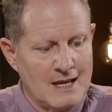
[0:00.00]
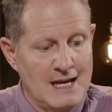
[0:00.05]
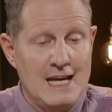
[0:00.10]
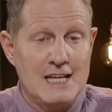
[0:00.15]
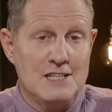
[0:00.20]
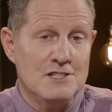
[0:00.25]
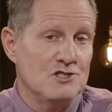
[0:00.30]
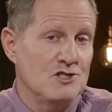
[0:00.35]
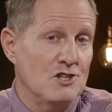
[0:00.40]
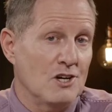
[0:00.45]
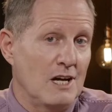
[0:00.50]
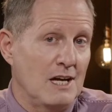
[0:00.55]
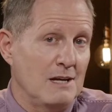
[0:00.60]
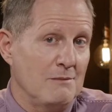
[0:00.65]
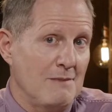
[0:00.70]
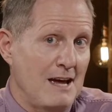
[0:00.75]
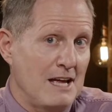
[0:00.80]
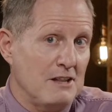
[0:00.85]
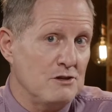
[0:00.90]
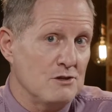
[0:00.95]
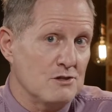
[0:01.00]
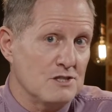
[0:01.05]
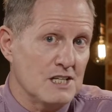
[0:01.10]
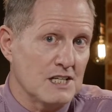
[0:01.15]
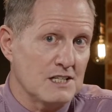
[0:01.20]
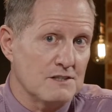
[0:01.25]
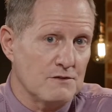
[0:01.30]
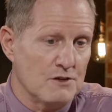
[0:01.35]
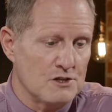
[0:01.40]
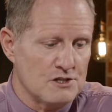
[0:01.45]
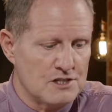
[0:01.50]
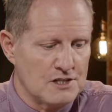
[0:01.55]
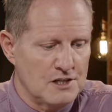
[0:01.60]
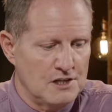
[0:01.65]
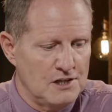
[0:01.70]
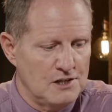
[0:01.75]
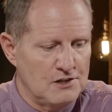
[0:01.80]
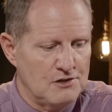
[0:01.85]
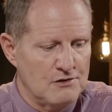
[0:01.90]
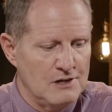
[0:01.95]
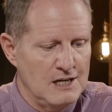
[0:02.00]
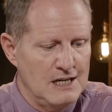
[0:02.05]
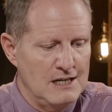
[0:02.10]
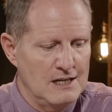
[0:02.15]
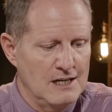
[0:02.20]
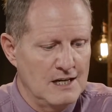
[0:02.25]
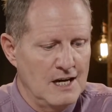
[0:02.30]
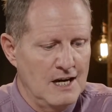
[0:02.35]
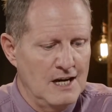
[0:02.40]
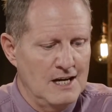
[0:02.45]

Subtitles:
in Matthew 6, verse 33,